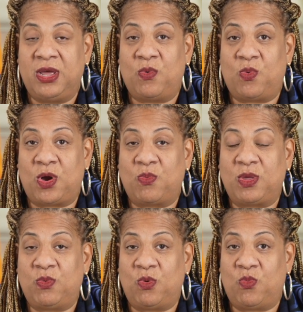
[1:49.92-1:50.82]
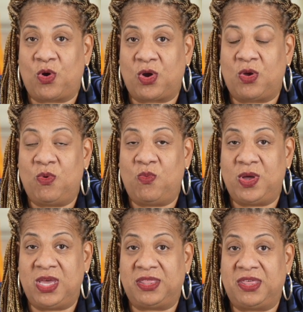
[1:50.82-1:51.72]
where we will work
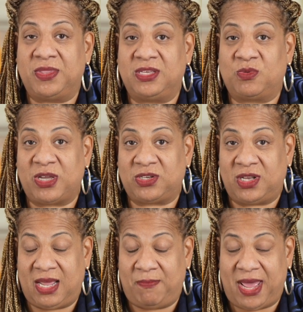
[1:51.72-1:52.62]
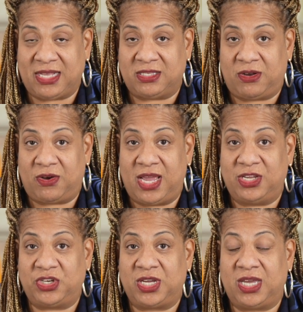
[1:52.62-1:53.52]
with the Special Ambassador
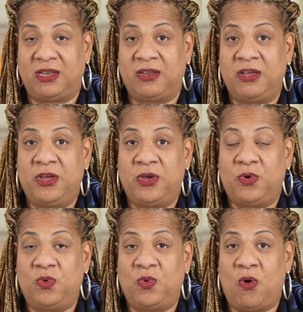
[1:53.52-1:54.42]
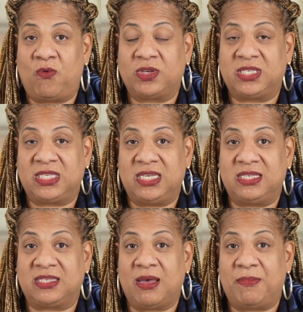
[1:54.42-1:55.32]
Hayshigan, who
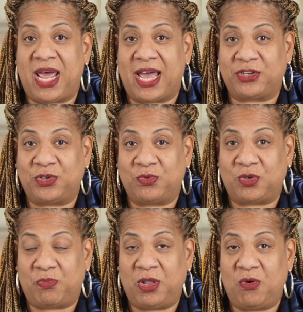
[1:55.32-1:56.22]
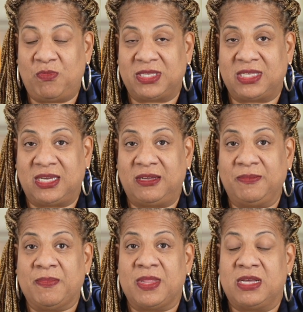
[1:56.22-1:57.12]
oversees subnational diplomacy,
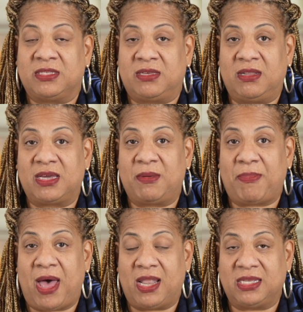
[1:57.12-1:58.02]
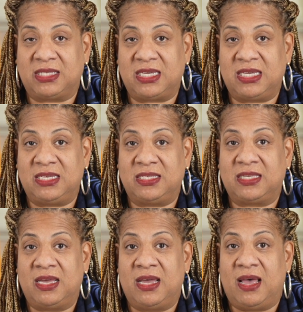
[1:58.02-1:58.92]
to look at
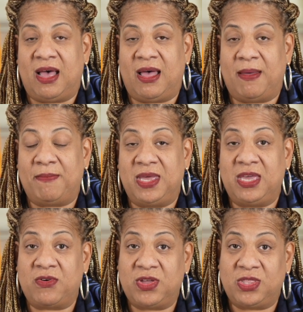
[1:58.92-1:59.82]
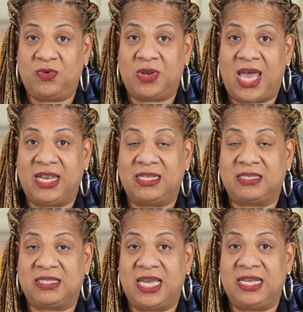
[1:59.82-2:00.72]
policies here in the United
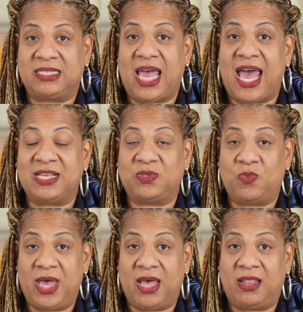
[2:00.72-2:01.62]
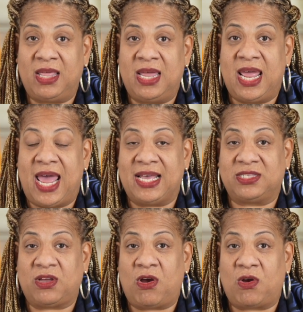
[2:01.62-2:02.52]
States, as well
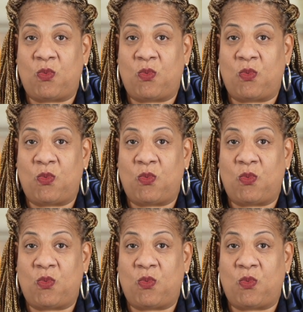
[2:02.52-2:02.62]
as our